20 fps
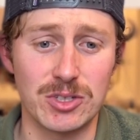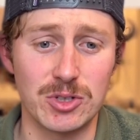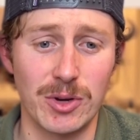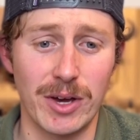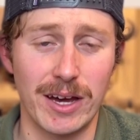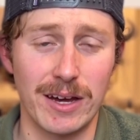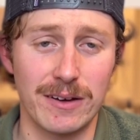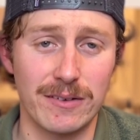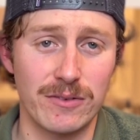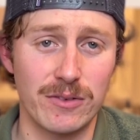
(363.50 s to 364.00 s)
You
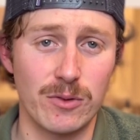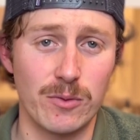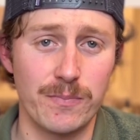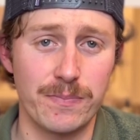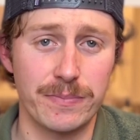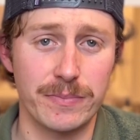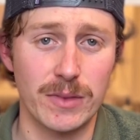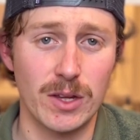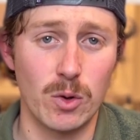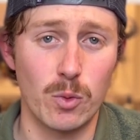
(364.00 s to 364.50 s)
have
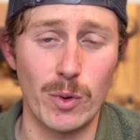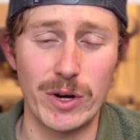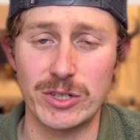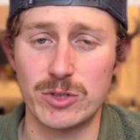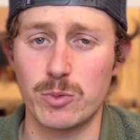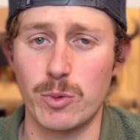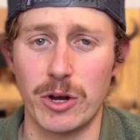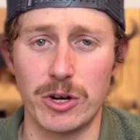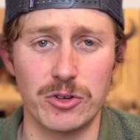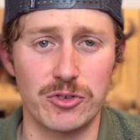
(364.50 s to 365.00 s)

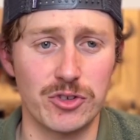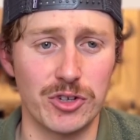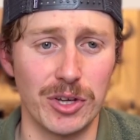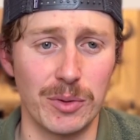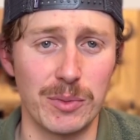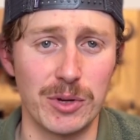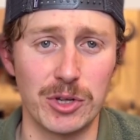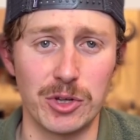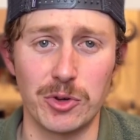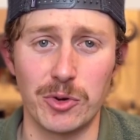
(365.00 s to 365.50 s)
wastewater
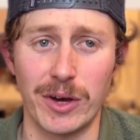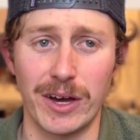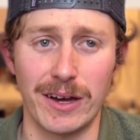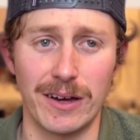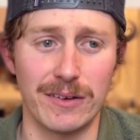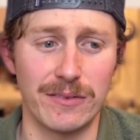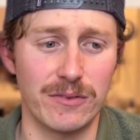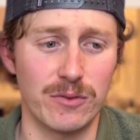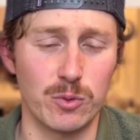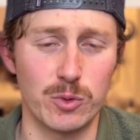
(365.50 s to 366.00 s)
treatment, you
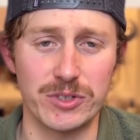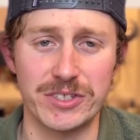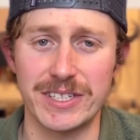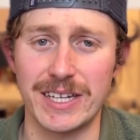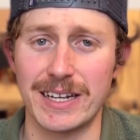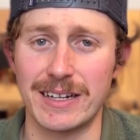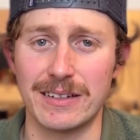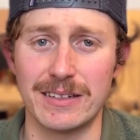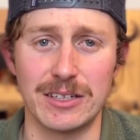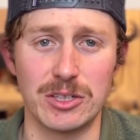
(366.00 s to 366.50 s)
have
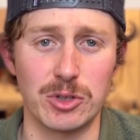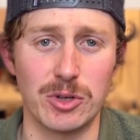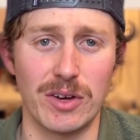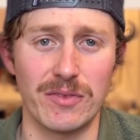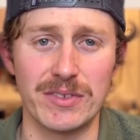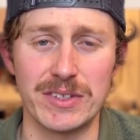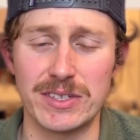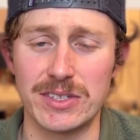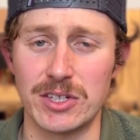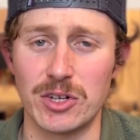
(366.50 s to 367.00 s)
recycling, you
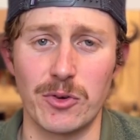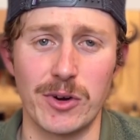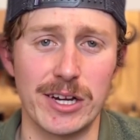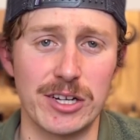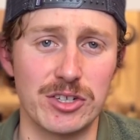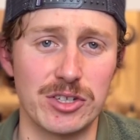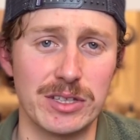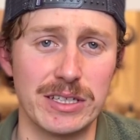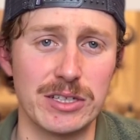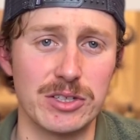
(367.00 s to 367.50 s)
have
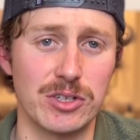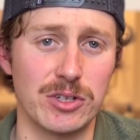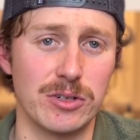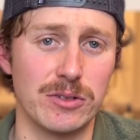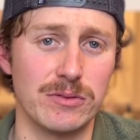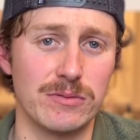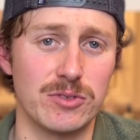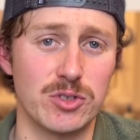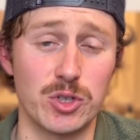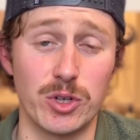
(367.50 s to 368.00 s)
incineration. These
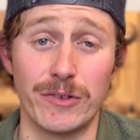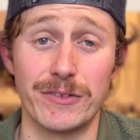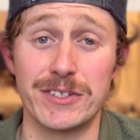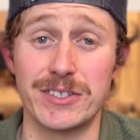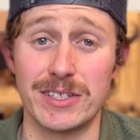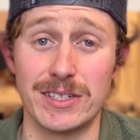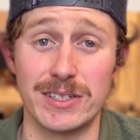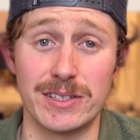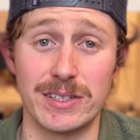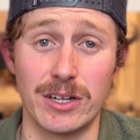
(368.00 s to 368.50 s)
are
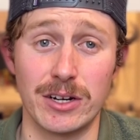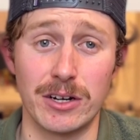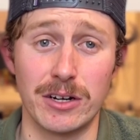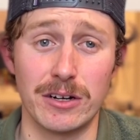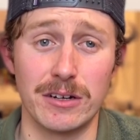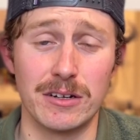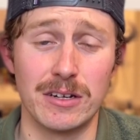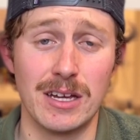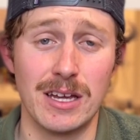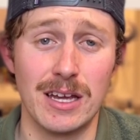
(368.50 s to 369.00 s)
services that
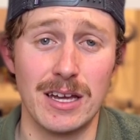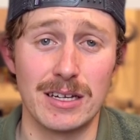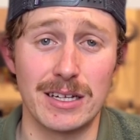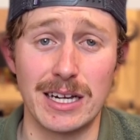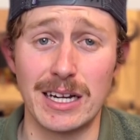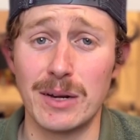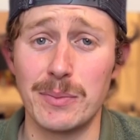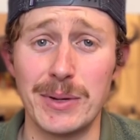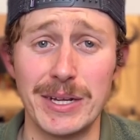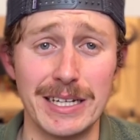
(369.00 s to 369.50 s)
are
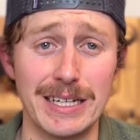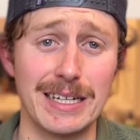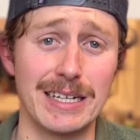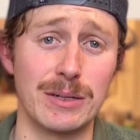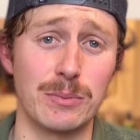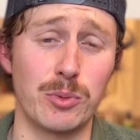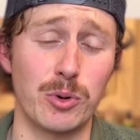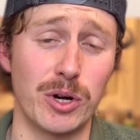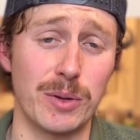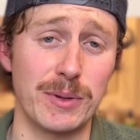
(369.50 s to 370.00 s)
going to be
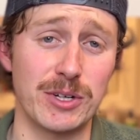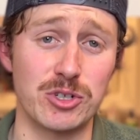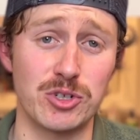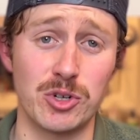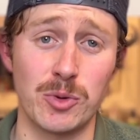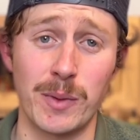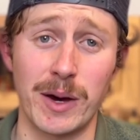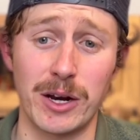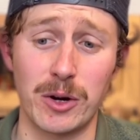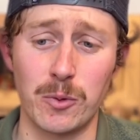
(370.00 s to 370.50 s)
needed pretty much
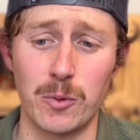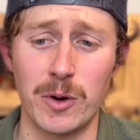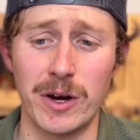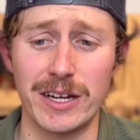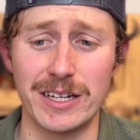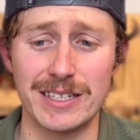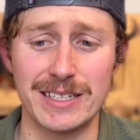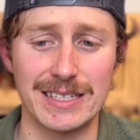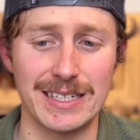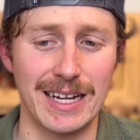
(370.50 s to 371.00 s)
no matter
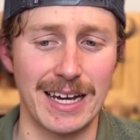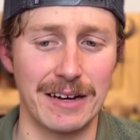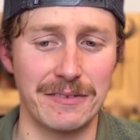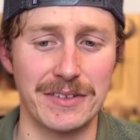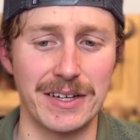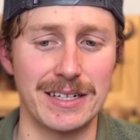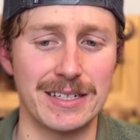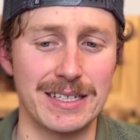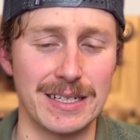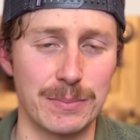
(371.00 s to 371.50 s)
what. You did have
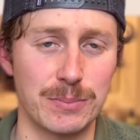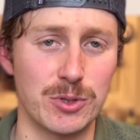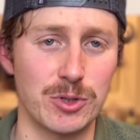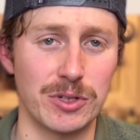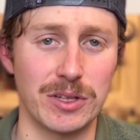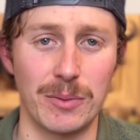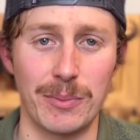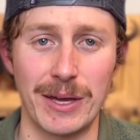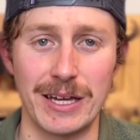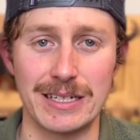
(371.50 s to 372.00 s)
that dip
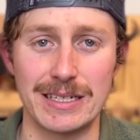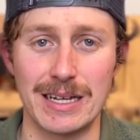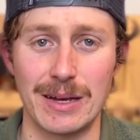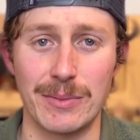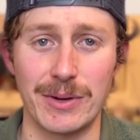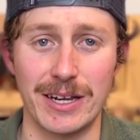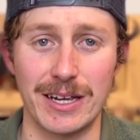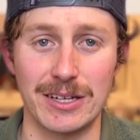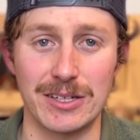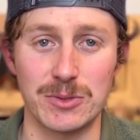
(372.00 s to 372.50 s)
during the
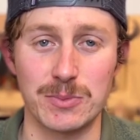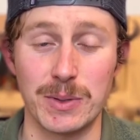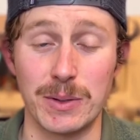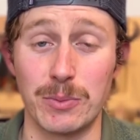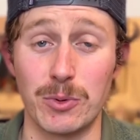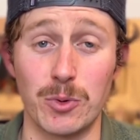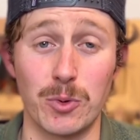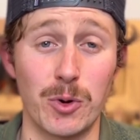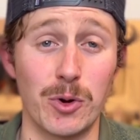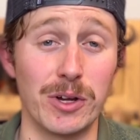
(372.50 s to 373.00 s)
pandemic as
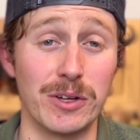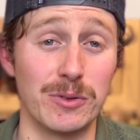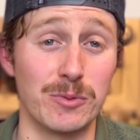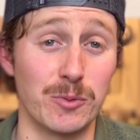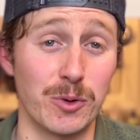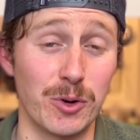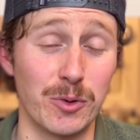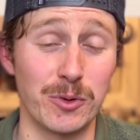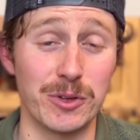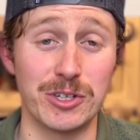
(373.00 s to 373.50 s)
people
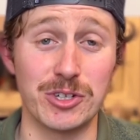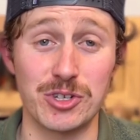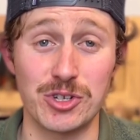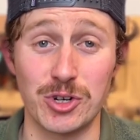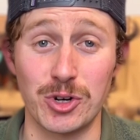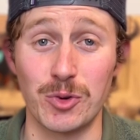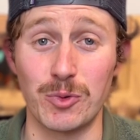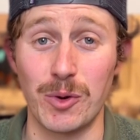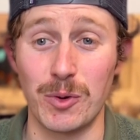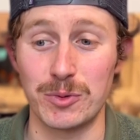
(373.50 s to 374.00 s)
weren't really
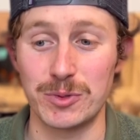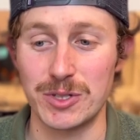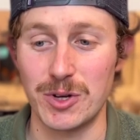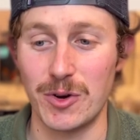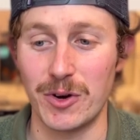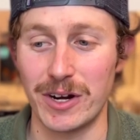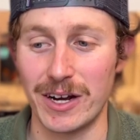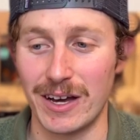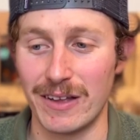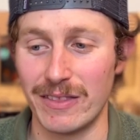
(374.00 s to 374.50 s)
sure what was
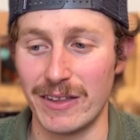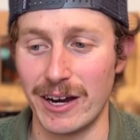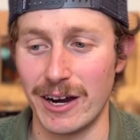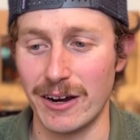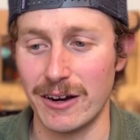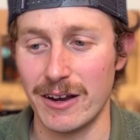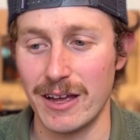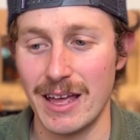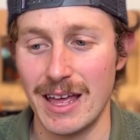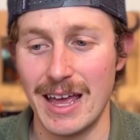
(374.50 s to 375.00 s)
going on
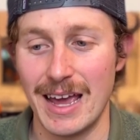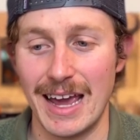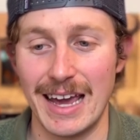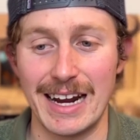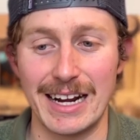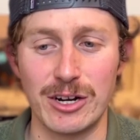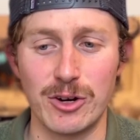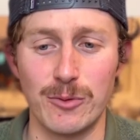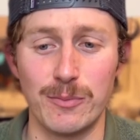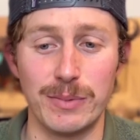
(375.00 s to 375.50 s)
there.
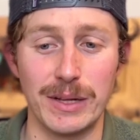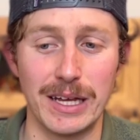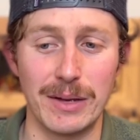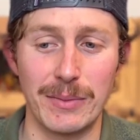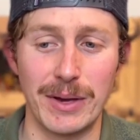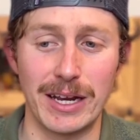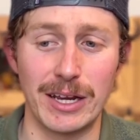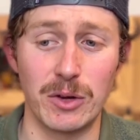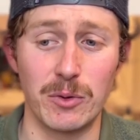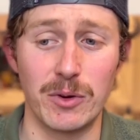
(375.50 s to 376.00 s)
And I don't blame
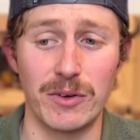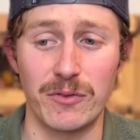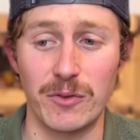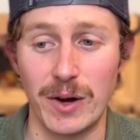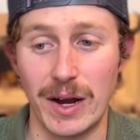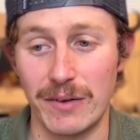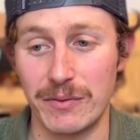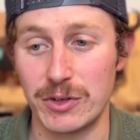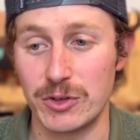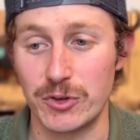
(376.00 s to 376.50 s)
anyone for
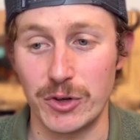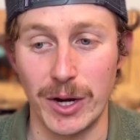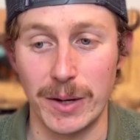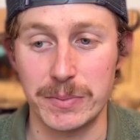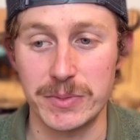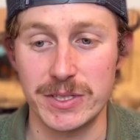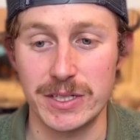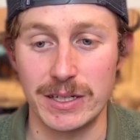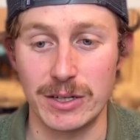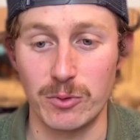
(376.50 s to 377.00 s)
having
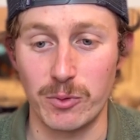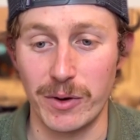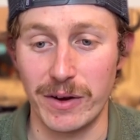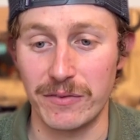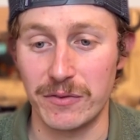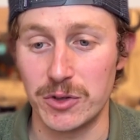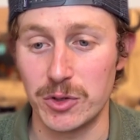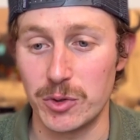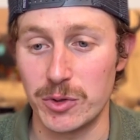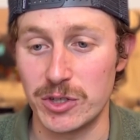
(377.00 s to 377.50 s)
drops in
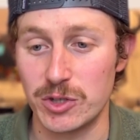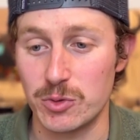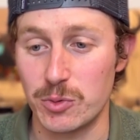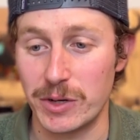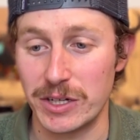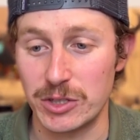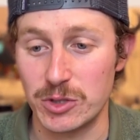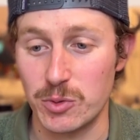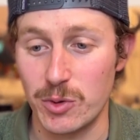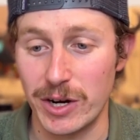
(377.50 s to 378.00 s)
revenue in
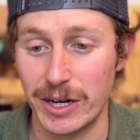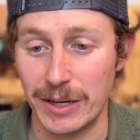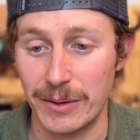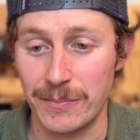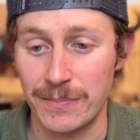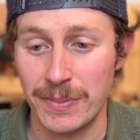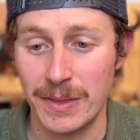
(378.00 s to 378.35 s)
2020.